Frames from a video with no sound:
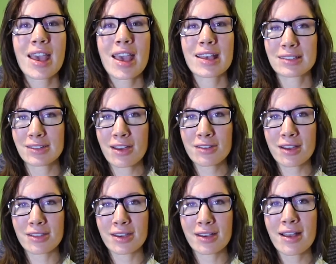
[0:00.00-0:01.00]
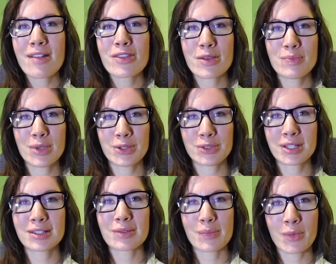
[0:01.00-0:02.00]
is none other than
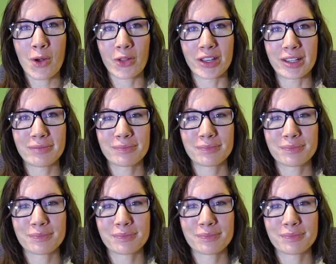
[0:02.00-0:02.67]
muted Molly.